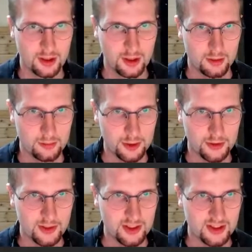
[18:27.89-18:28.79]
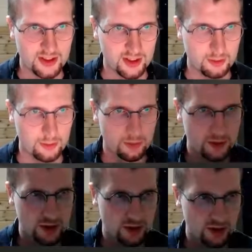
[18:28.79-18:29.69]
monitoring system, which
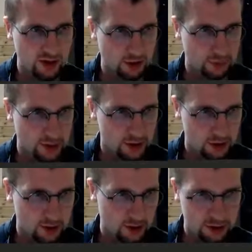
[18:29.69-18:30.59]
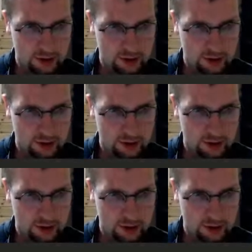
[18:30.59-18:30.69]
is a single function call.